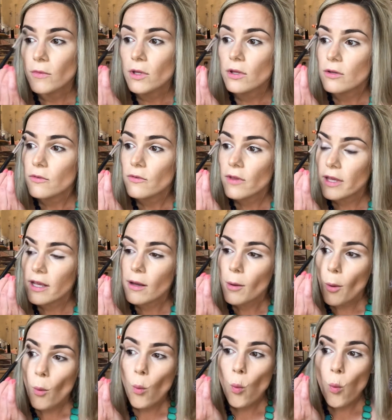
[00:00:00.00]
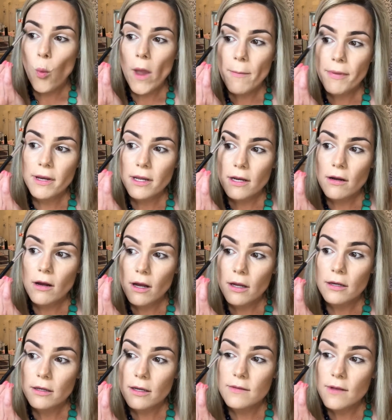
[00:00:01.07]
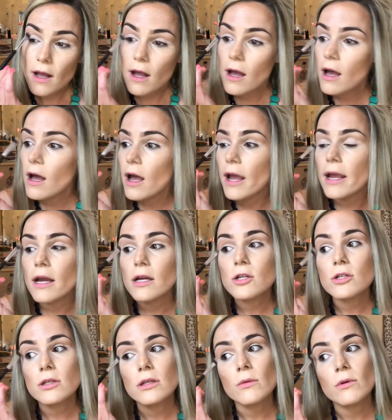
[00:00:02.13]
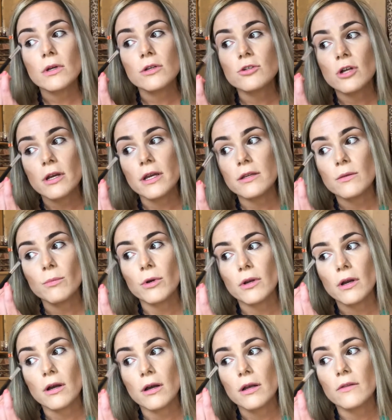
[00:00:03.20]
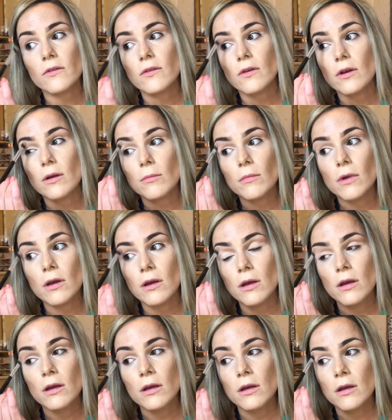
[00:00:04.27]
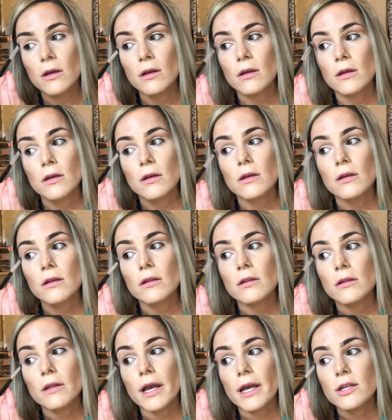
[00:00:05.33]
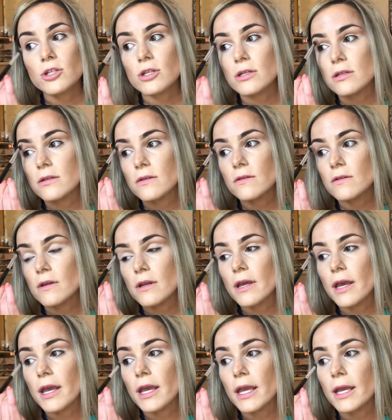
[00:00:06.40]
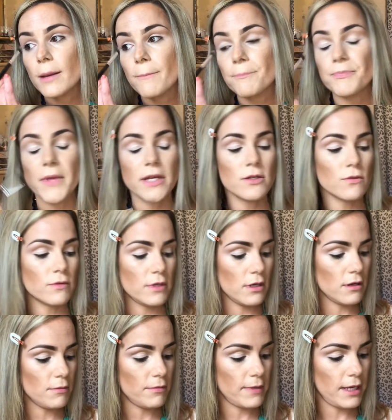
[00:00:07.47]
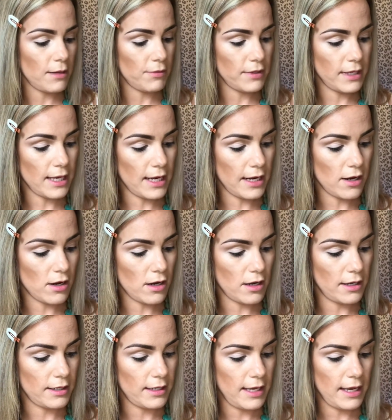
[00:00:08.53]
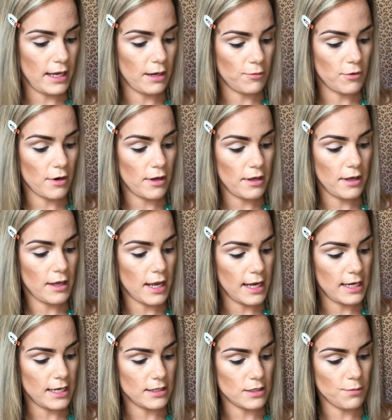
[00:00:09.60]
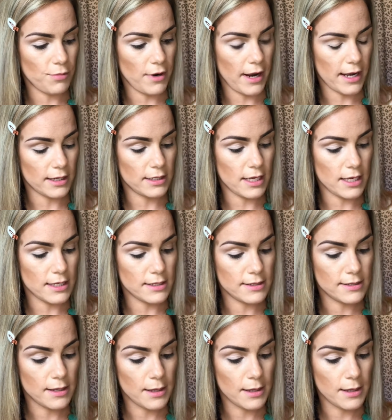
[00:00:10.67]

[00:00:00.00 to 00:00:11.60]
It's like whipping it on because I actually want to try to put on some lashes today. I don't think I'll be able to get it on camera. I need to practice.